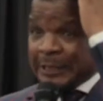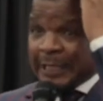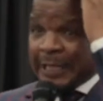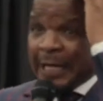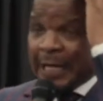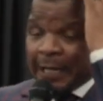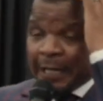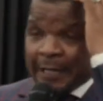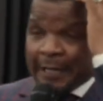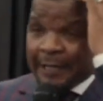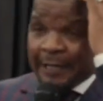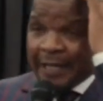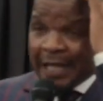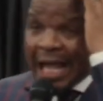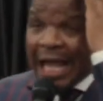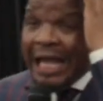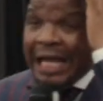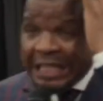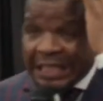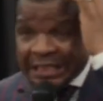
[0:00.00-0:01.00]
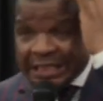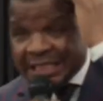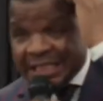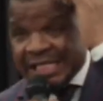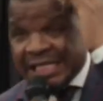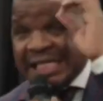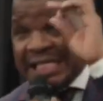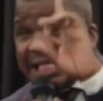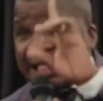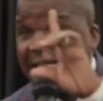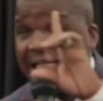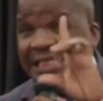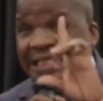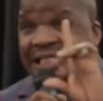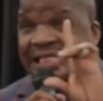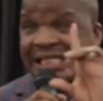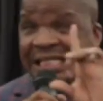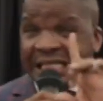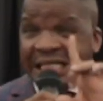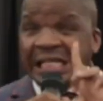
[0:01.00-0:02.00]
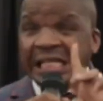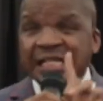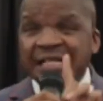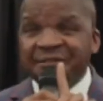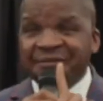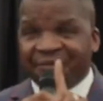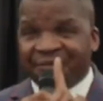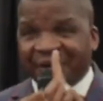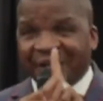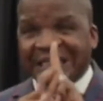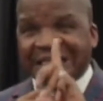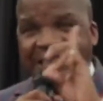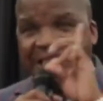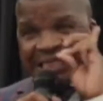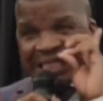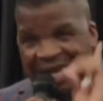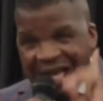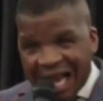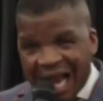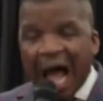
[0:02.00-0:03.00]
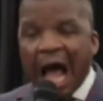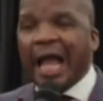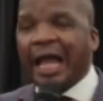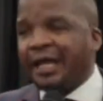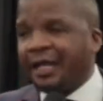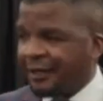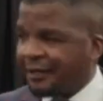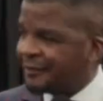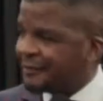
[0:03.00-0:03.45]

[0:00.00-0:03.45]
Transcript: Acts 16, verse 9.